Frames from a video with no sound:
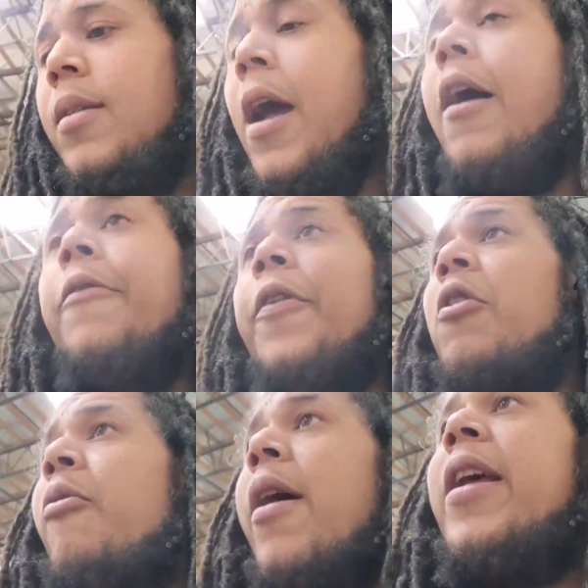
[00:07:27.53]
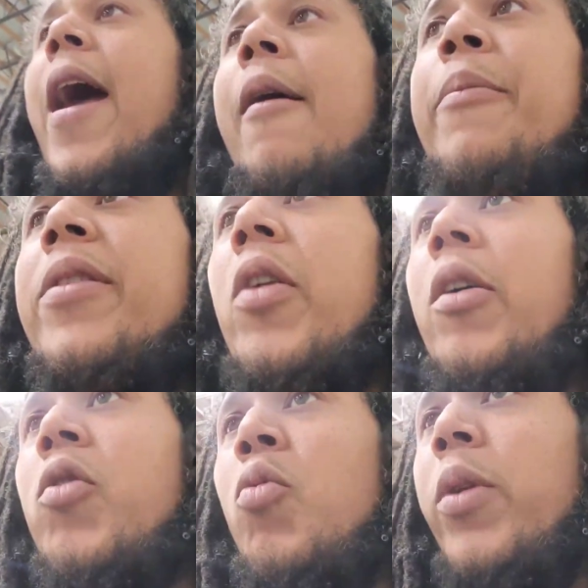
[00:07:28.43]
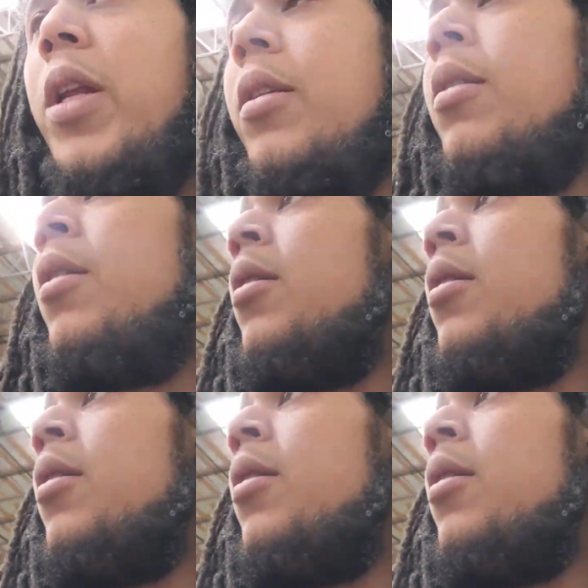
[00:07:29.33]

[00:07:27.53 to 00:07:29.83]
Y'all fuck around and have Miss Hustle winning